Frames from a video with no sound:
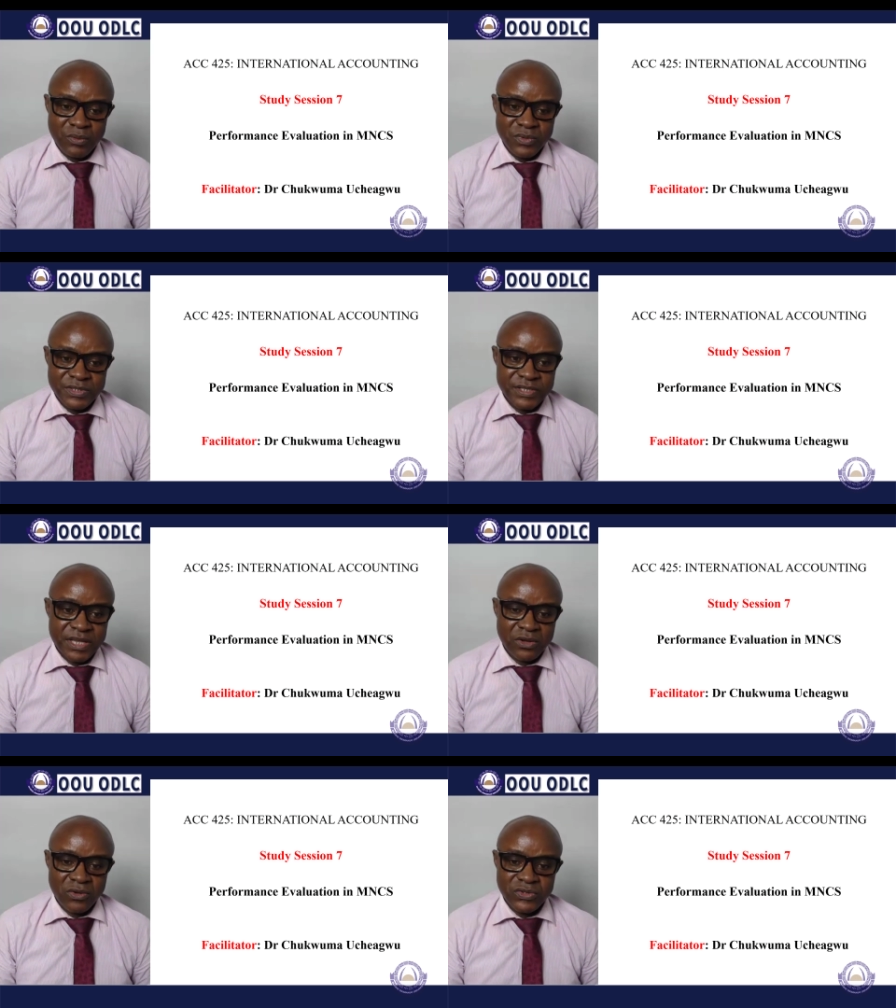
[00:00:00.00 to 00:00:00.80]
we see
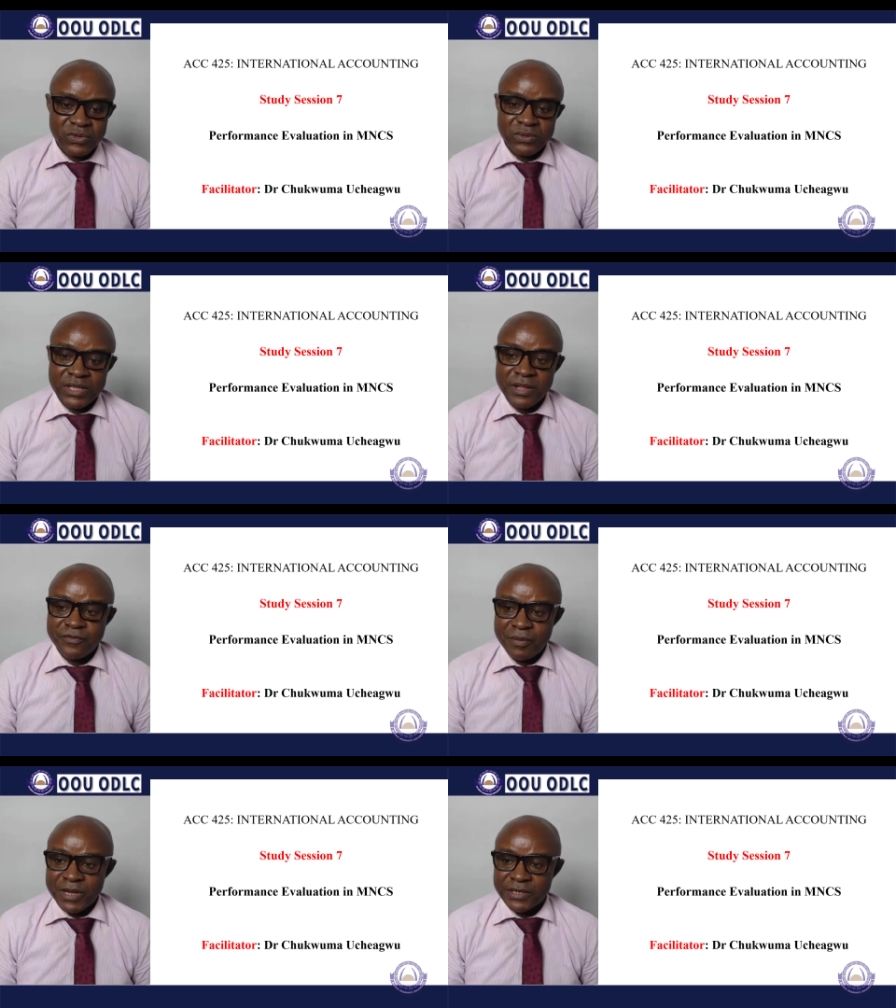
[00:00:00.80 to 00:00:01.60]
a consolidated
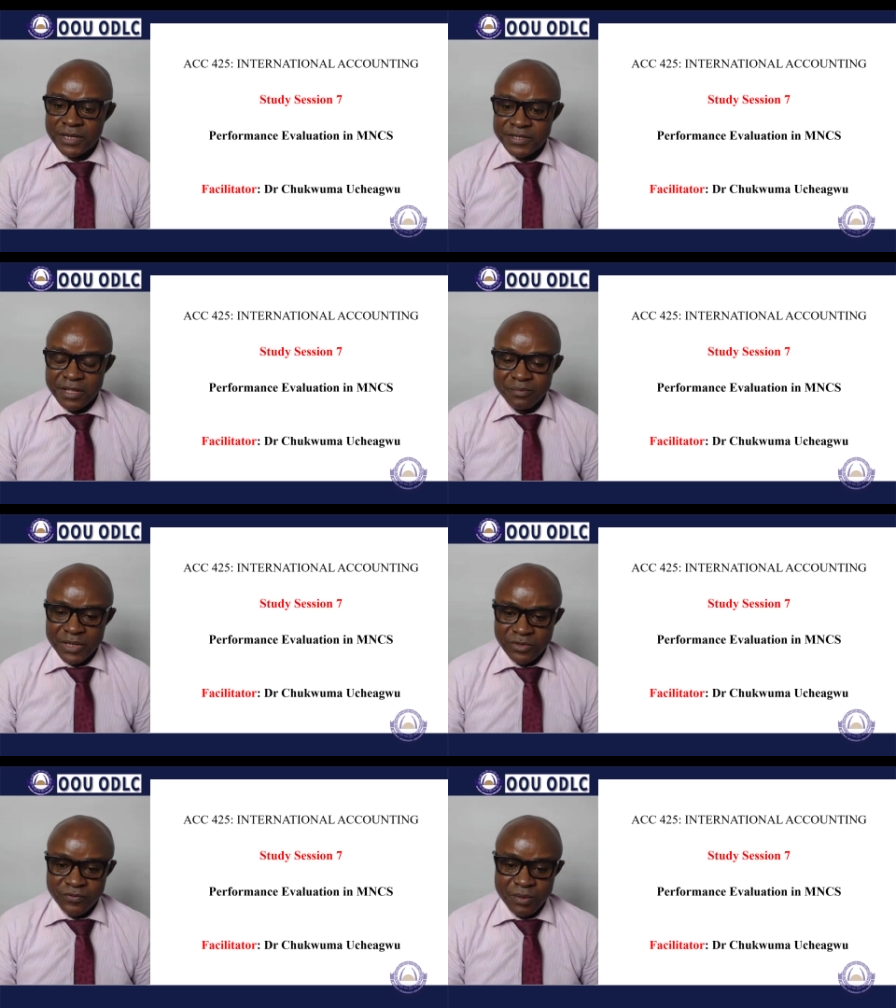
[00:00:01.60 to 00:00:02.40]
financial
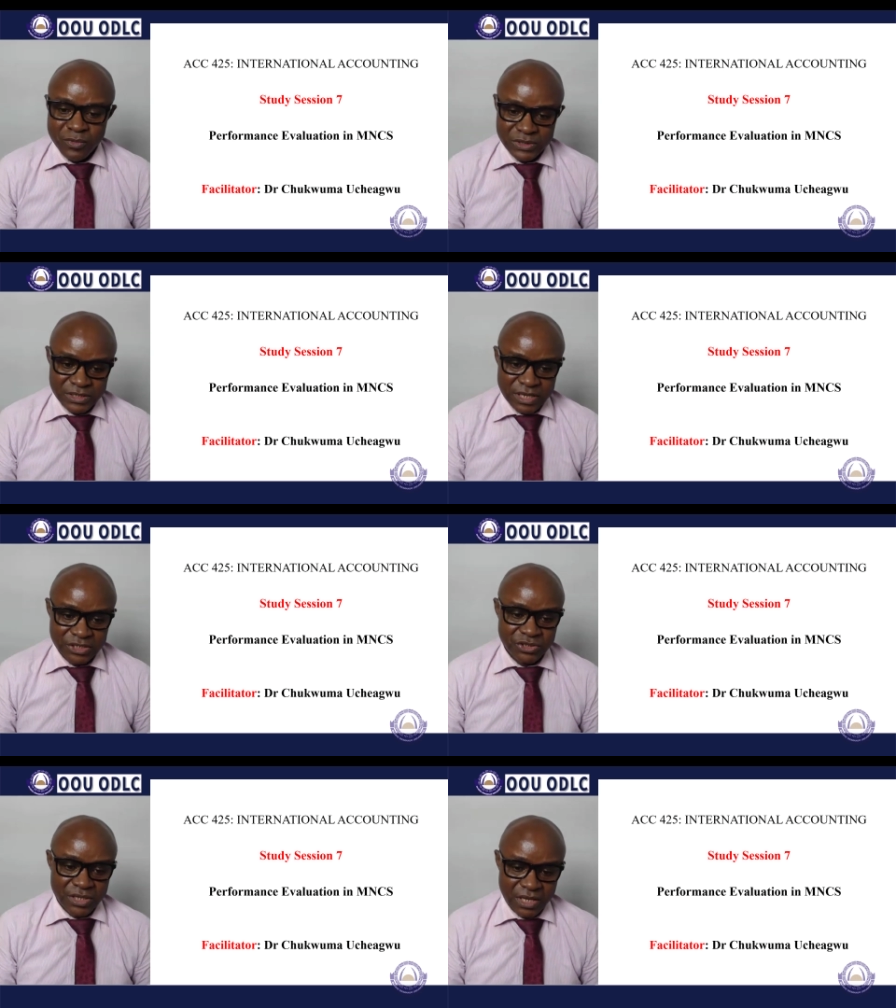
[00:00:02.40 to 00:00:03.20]
statement of a
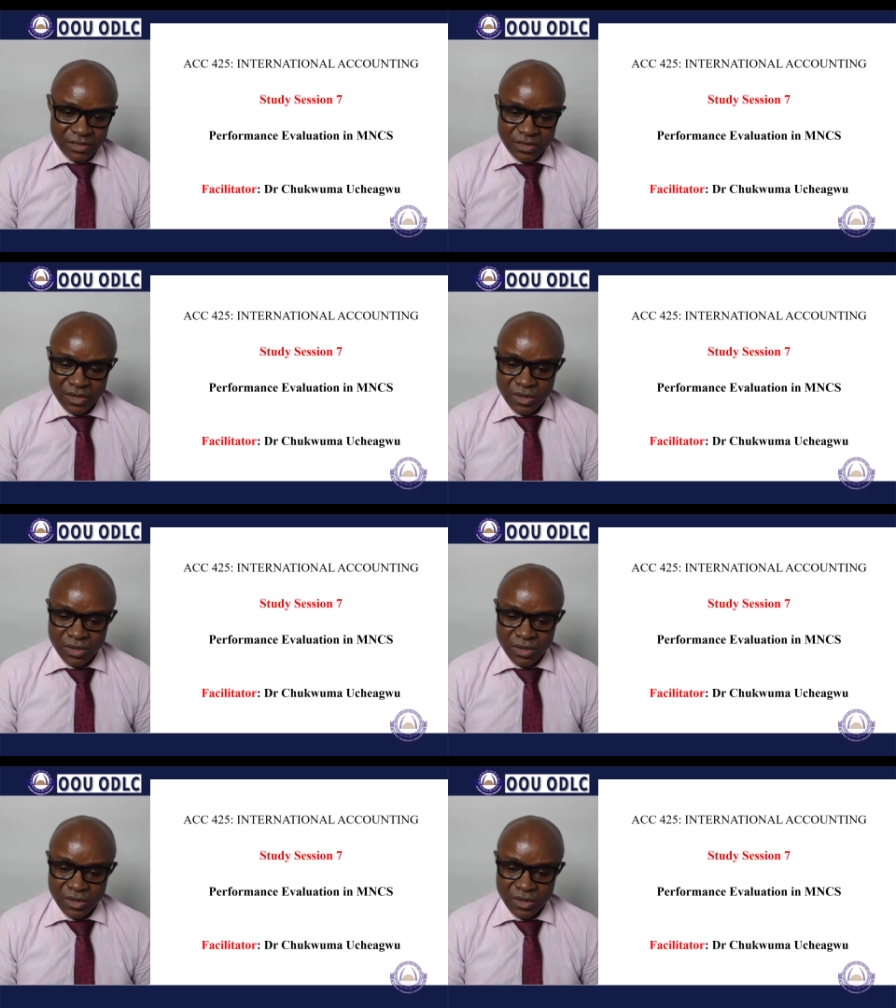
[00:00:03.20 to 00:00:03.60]
multinational,